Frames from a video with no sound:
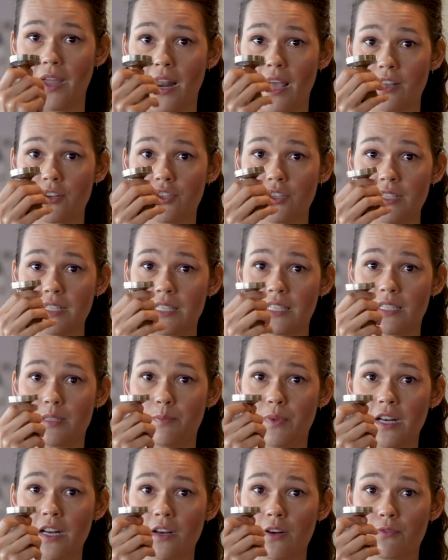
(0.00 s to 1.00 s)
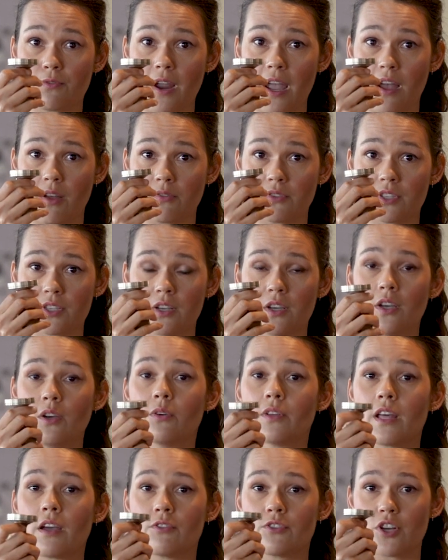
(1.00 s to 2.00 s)
and actually spin it around
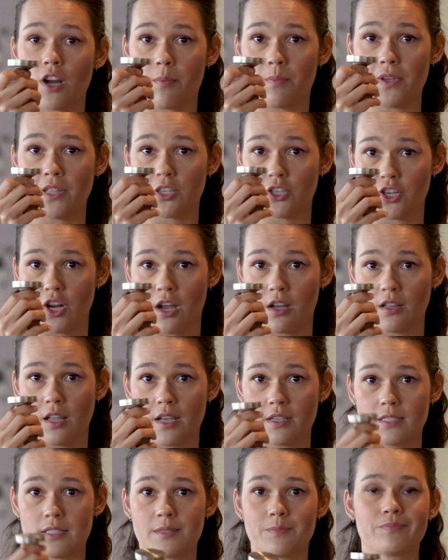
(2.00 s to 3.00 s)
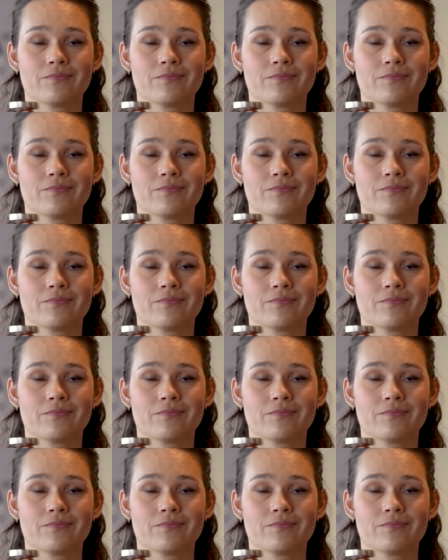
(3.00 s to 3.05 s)
without dropping the shot glass.